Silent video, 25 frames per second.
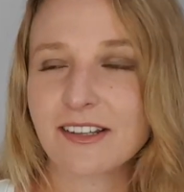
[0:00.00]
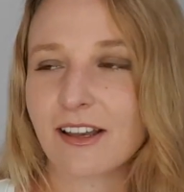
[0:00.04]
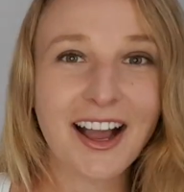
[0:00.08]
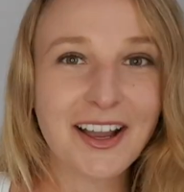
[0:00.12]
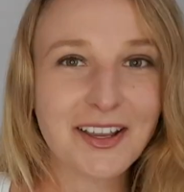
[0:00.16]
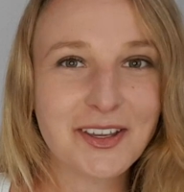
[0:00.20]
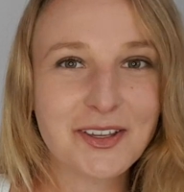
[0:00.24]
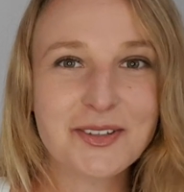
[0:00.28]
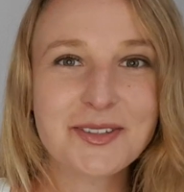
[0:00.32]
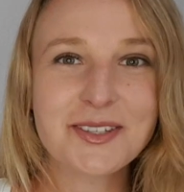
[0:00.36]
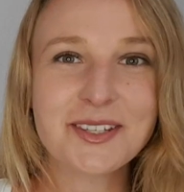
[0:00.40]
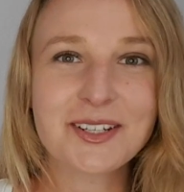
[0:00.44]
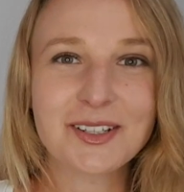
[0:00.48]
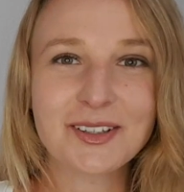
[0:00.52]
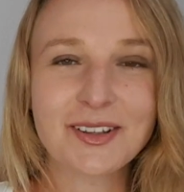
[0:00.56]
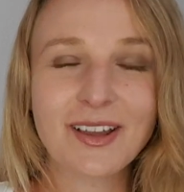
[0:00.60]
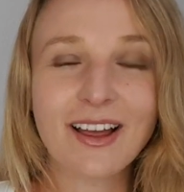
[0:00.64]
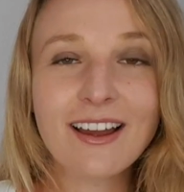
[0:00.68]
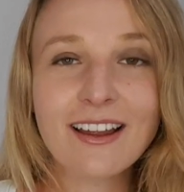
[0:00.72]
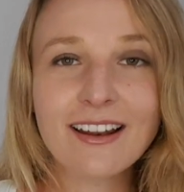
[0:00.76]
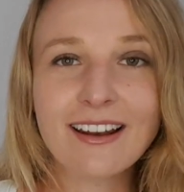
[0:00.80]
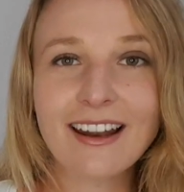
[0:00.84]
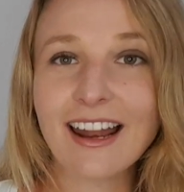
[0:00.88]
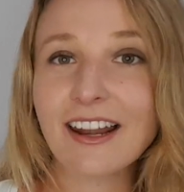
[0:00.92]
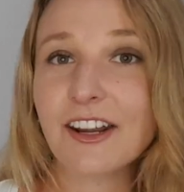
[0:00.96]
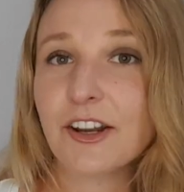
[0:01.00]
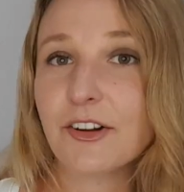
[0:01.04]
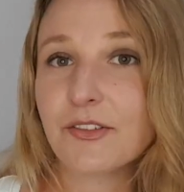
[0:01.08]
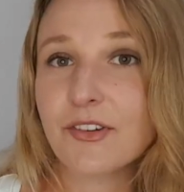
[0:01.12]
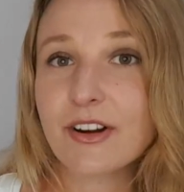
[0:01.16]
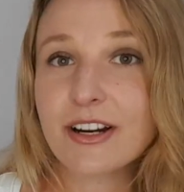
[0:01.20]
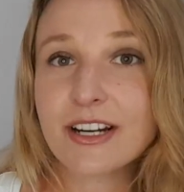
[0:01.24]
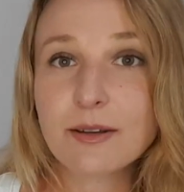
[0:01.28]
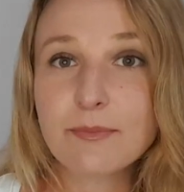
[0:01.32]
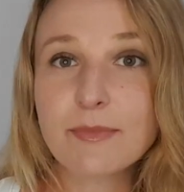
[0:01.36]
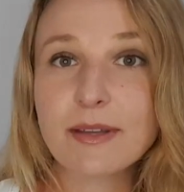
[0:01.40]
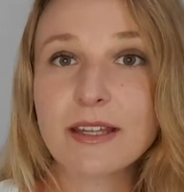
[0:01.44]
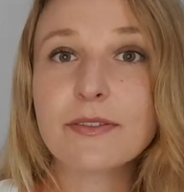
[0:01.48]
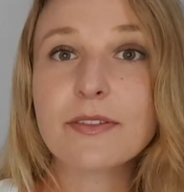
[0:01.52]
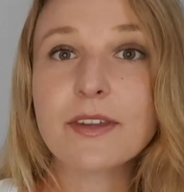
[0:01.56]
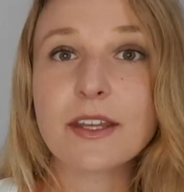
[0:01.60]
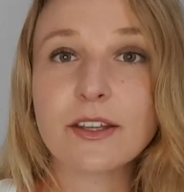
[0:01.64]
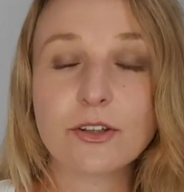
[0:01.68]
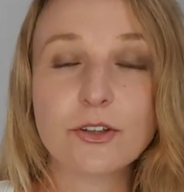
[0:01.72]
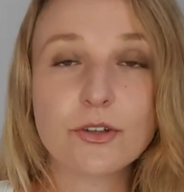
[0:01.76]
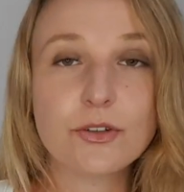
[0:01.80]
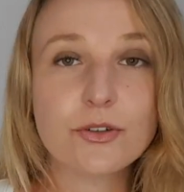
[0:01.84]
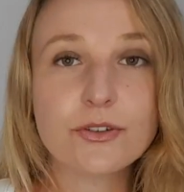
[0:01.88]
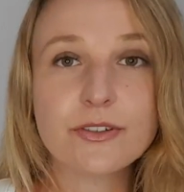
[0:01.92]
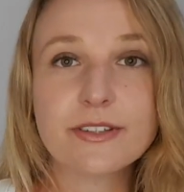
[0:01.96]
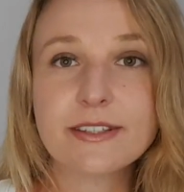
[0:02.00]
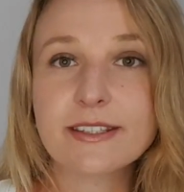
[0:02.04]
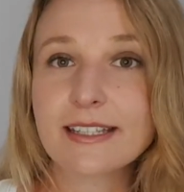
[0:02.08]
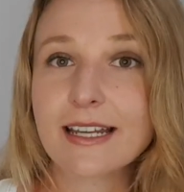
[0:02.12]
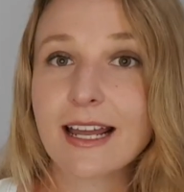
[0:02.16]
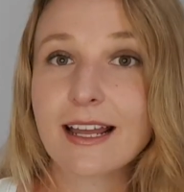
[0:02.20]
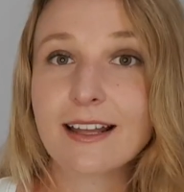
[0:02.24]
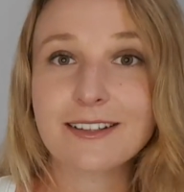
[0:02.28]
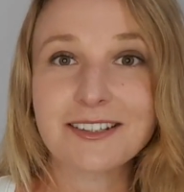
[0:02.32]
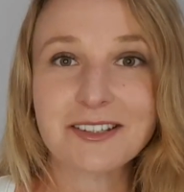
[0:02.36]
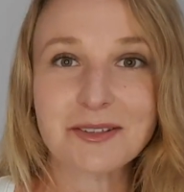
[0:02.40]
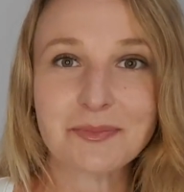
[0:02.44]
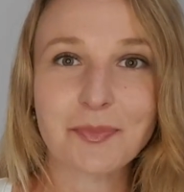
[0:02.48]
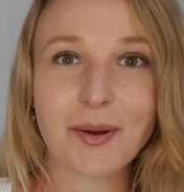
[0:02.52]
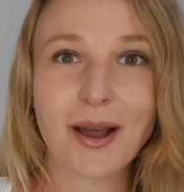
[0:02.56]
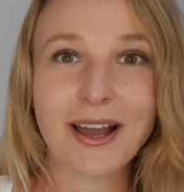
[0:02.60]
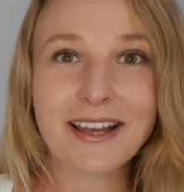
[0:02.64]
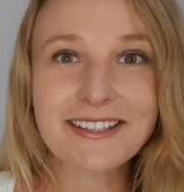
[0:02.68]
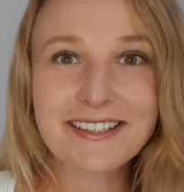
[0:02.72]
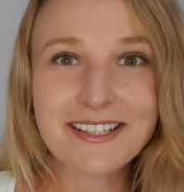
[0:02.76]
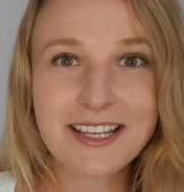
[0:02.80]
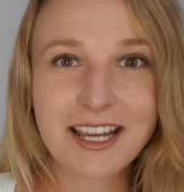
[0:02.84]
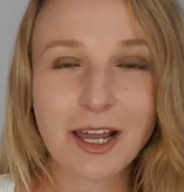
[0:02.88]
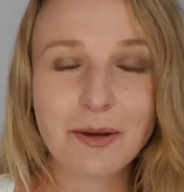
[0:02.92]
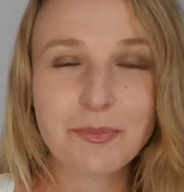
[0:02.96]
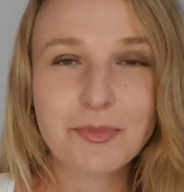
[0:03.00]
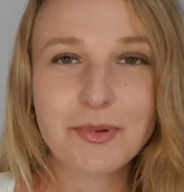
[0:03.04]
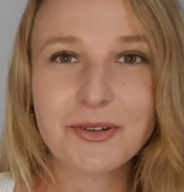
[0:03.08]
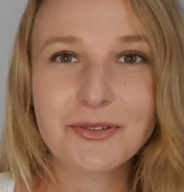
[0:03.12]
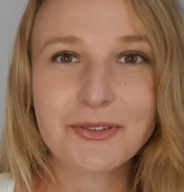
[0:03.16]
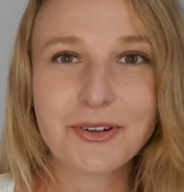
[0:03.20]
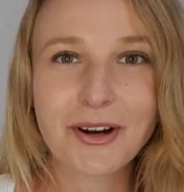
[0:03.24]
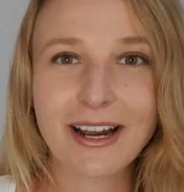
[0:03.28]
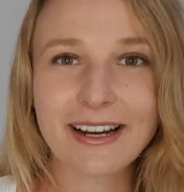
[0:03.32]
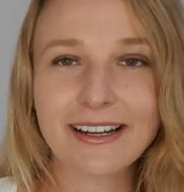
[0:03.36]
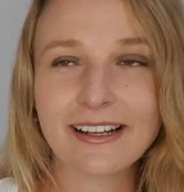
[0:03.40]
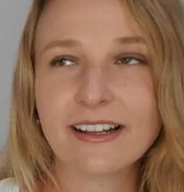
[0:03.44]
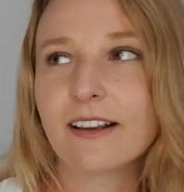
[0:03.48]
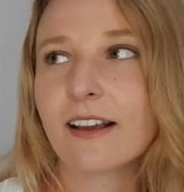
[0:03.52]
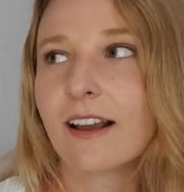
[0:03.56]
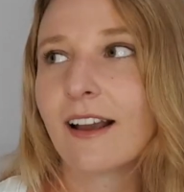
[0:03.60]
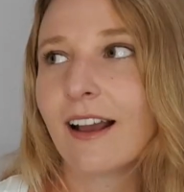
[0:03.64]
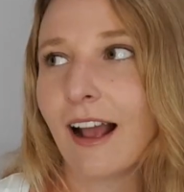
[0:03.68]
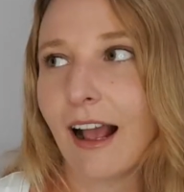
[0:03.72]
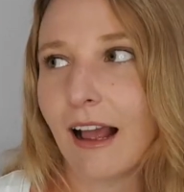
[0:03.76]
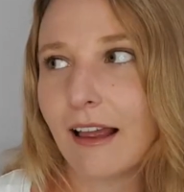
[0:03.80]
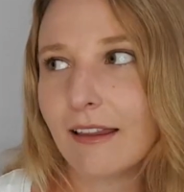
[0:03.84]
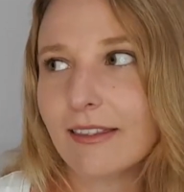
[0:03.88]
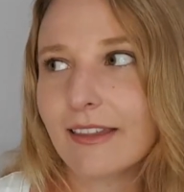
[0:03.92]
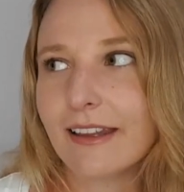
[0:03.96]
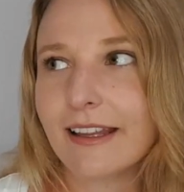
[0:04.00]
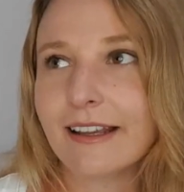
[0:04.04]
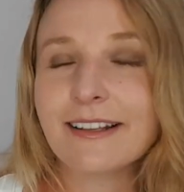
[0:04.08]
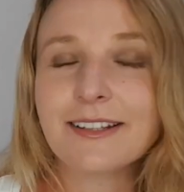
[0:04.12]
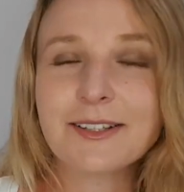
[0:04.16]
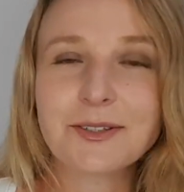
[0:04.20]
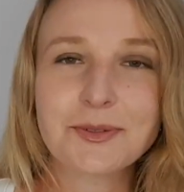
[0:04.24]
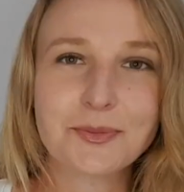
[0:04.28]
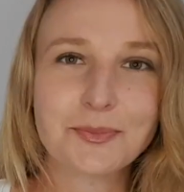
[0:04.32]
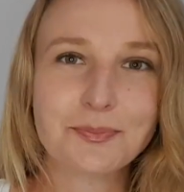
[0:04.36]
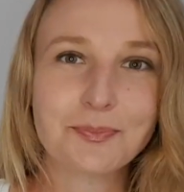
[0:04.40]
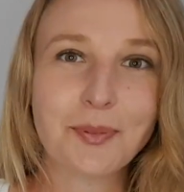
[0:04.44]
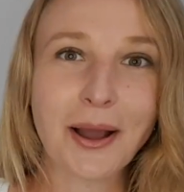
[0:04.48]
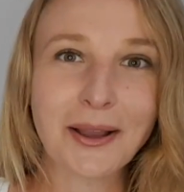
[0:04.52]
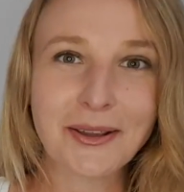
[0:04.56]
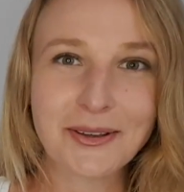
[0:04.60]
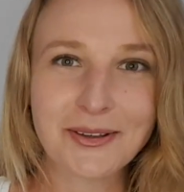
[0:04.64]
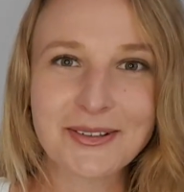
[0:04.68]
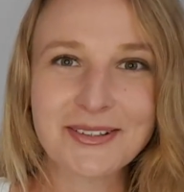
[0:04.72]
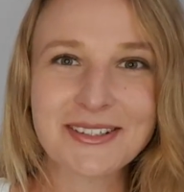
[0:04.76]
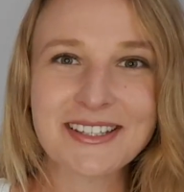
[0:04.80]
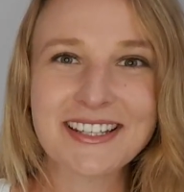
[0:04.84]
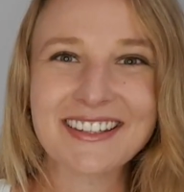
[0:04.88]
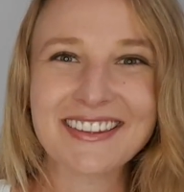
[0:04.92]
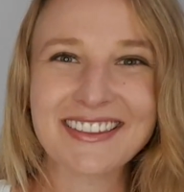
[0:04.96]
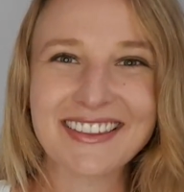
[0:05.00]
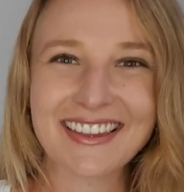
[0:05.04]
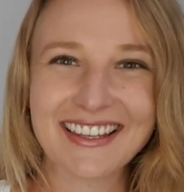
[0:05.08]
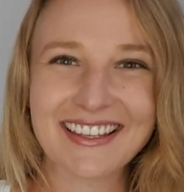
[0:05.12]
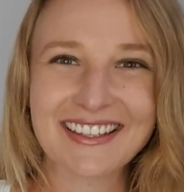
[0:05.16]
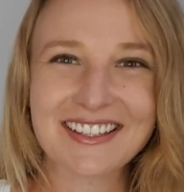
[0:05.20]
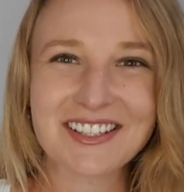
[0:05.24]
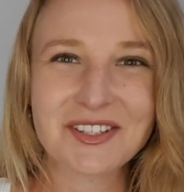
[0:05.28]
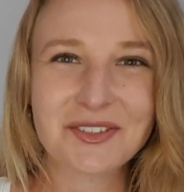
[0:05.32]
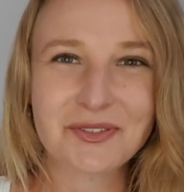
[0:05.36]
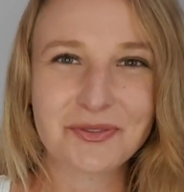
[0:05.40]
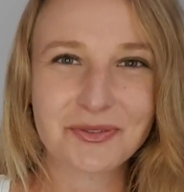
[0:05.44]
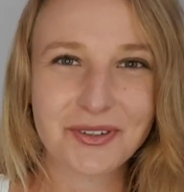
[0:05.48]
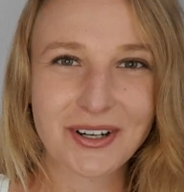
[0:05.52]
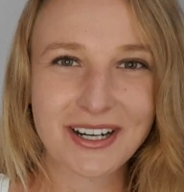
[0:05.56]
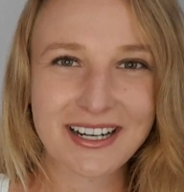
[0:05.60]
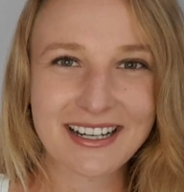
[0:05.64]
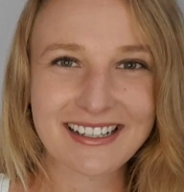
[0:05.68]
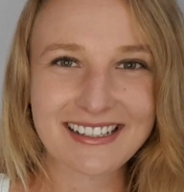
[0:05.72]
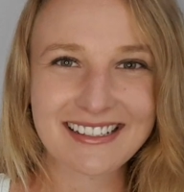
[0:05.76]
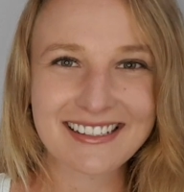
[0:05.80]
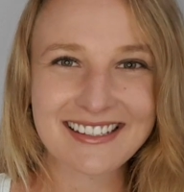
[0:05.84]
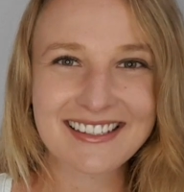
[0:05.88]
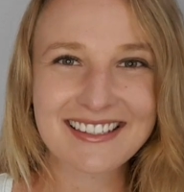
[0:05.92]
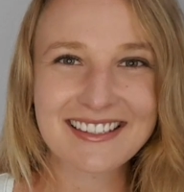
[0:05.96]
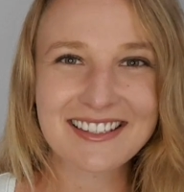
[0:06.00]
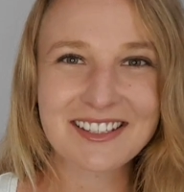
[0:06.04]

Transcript: I use it a lot, and I recommend that you start spicing up your writing at least by using this phrase.